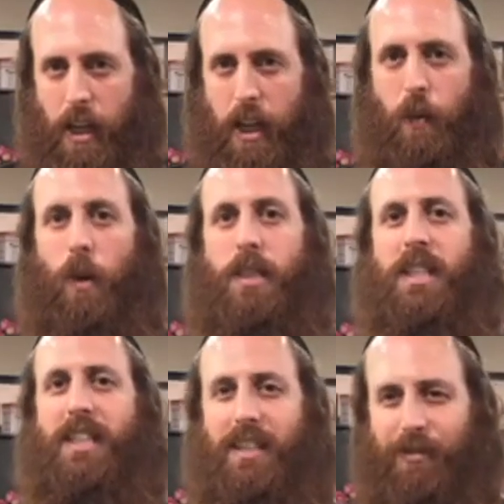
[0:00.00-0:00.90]
And what's
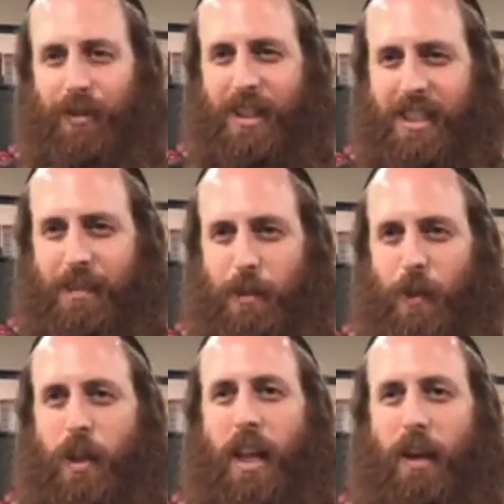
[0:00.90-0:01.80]
the difference
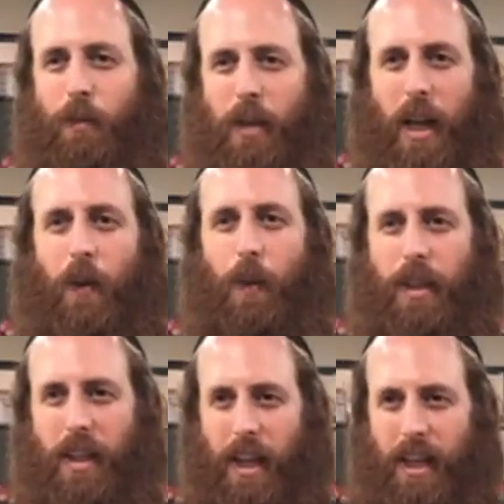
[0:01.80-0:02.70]
between Emunah
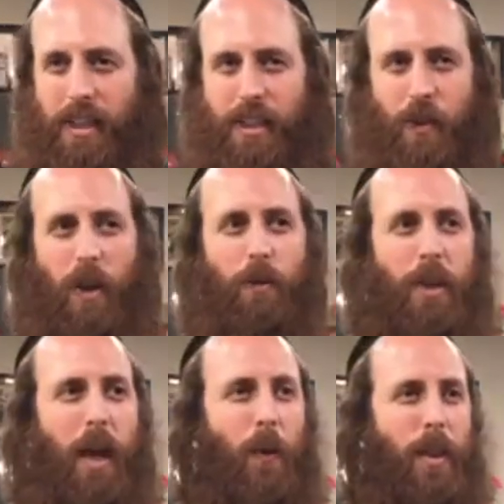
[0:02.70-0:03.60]
with an H to
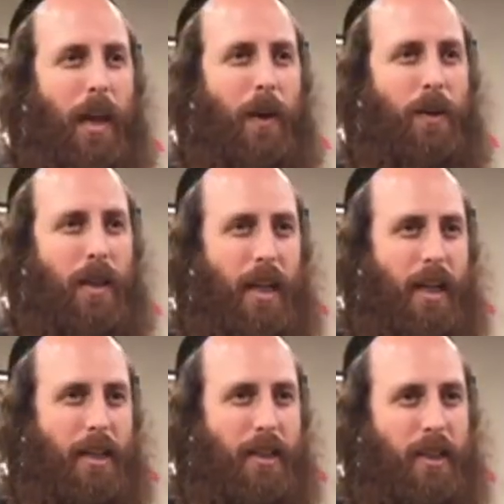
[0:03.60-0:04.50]
Emunah without an
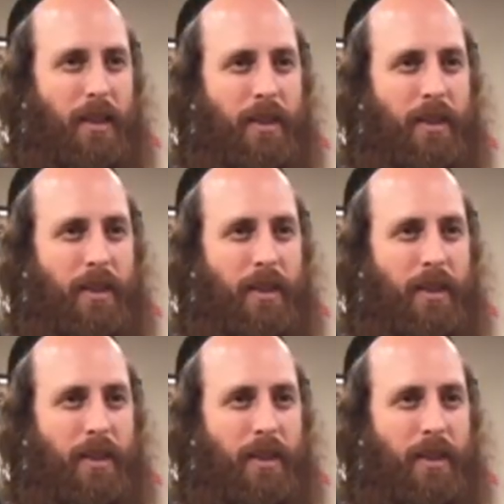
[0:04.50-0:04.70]
H?